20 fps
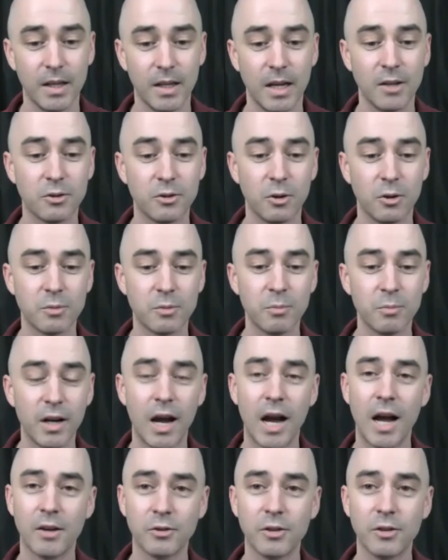And so
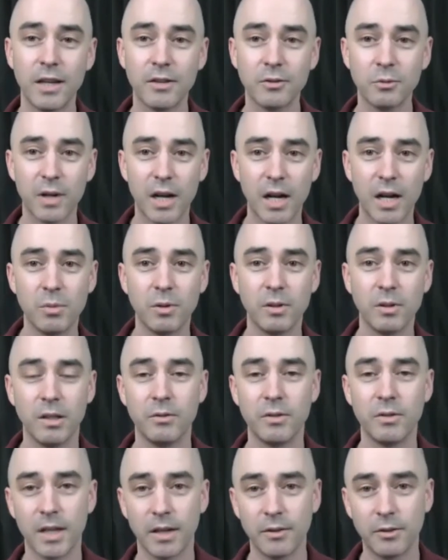so that's what I
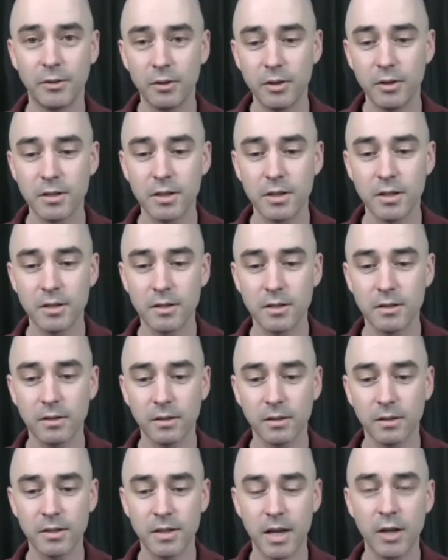believe, is that there is
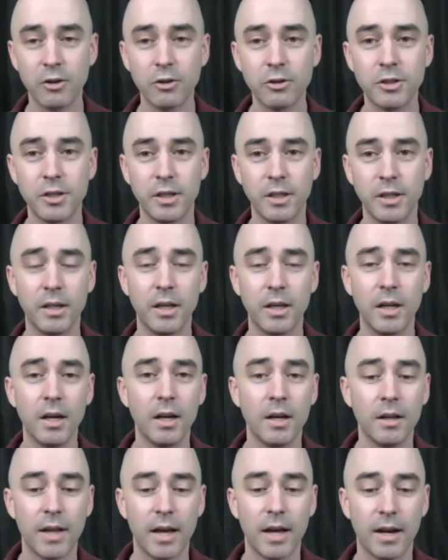this energy
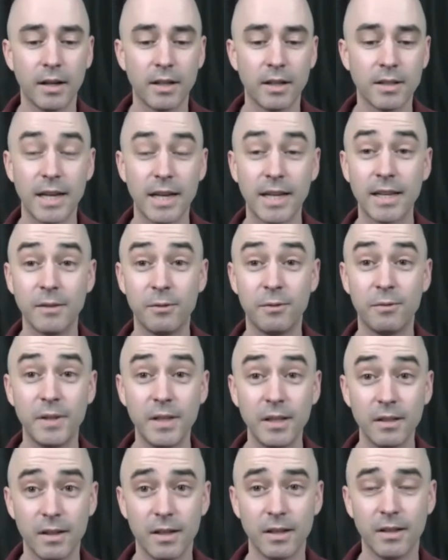that, because I can
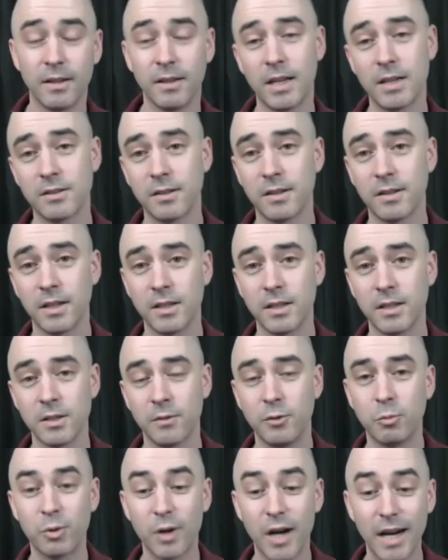feel it. And that's the thing, is if
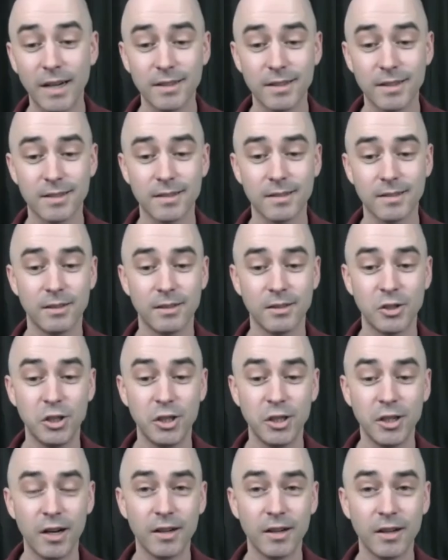you practice
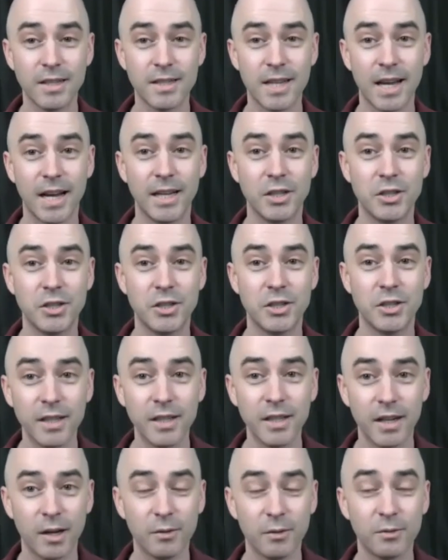Qigong and Tai Chi
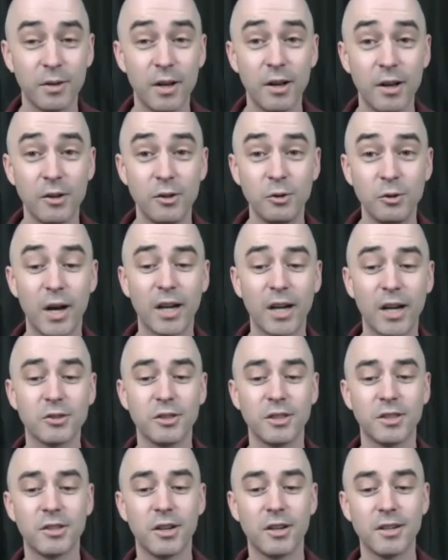enough, you
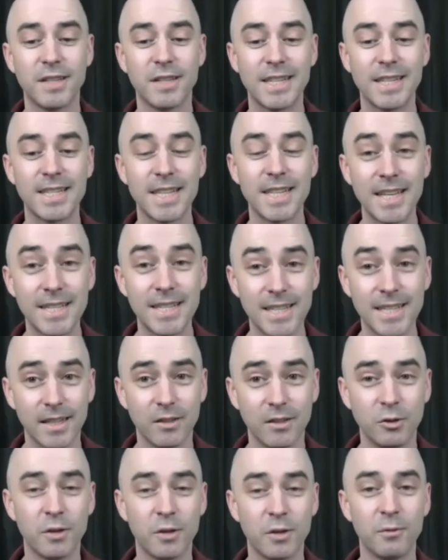actually start to sense it.
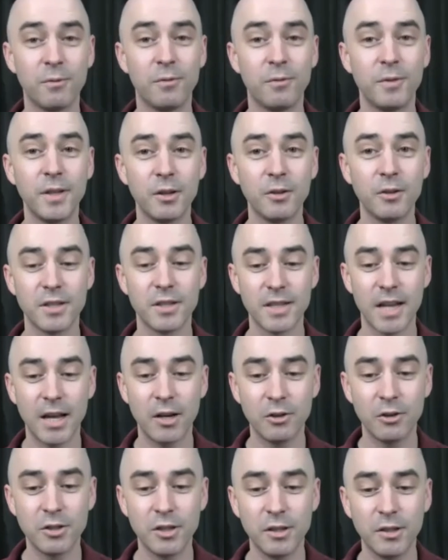You can feel this
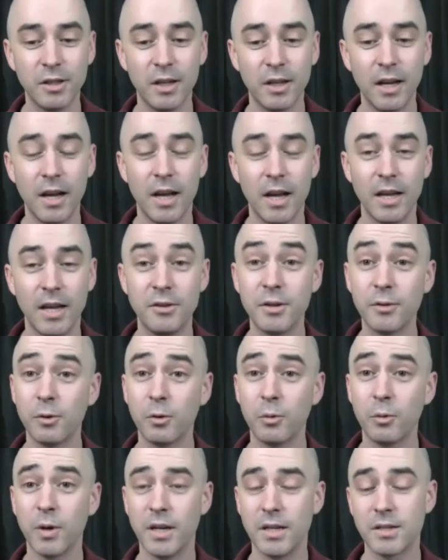energy in
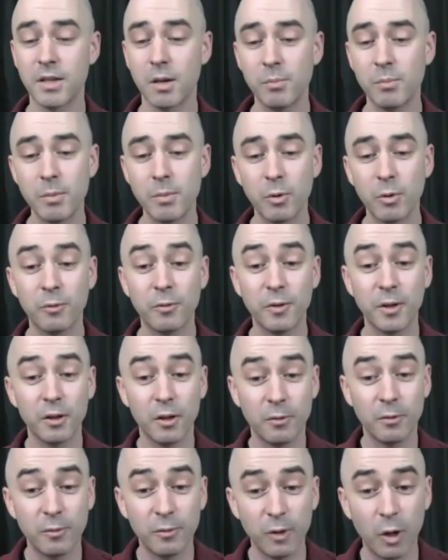different ways. Some people feel
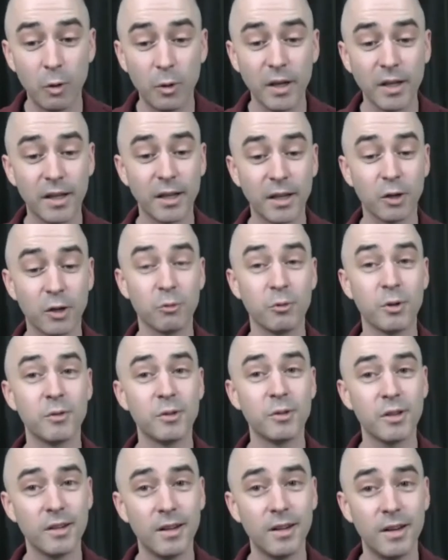a flowing like a
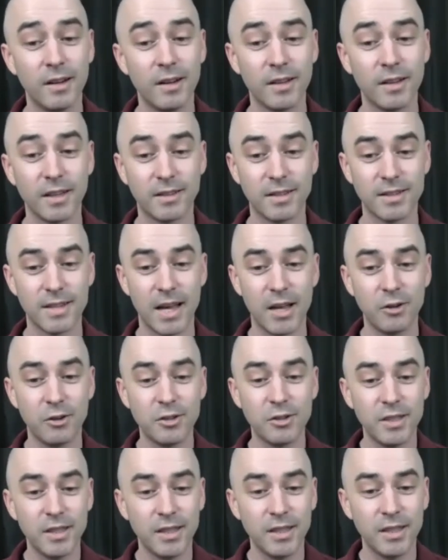river, like this
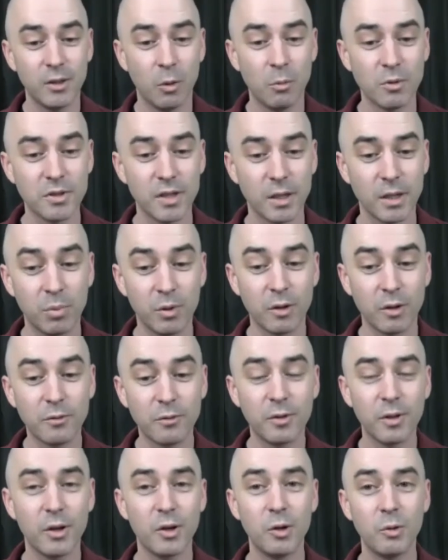energy, almost like blood
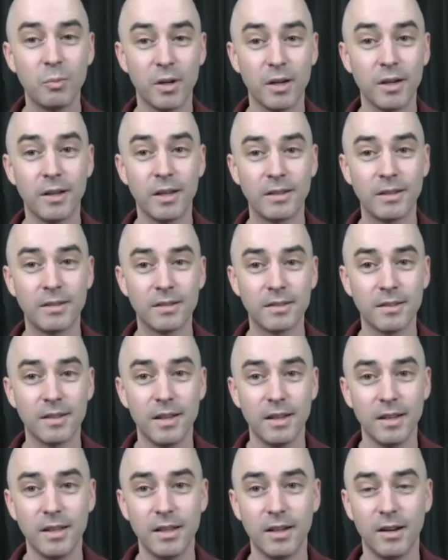flow, but it's,
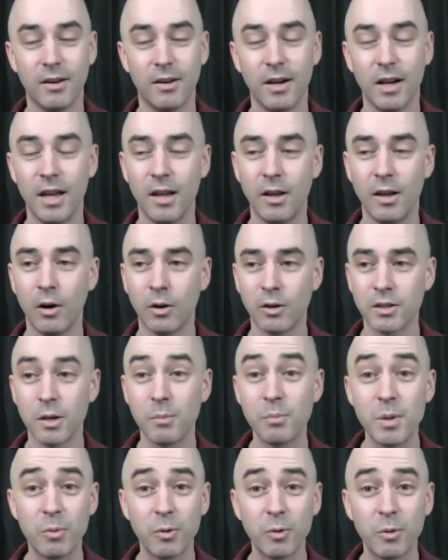or
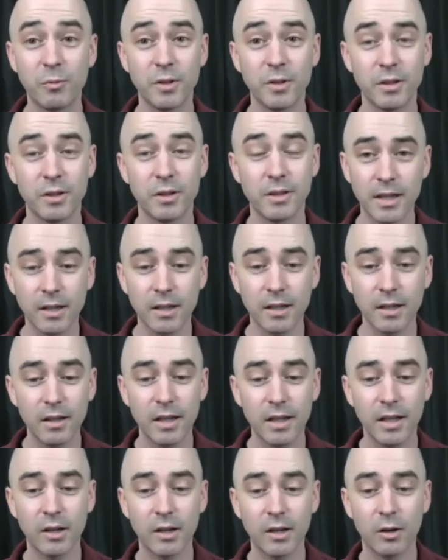some people feel a
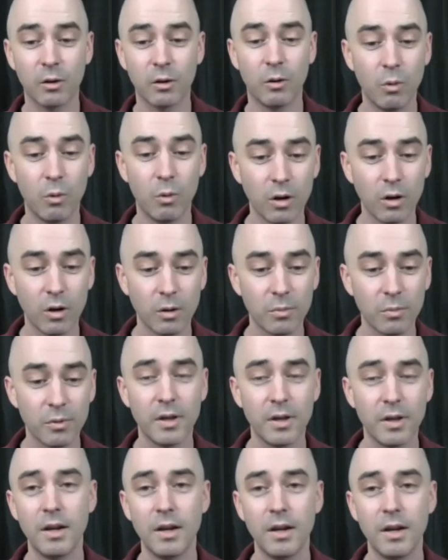tingling or a warmth.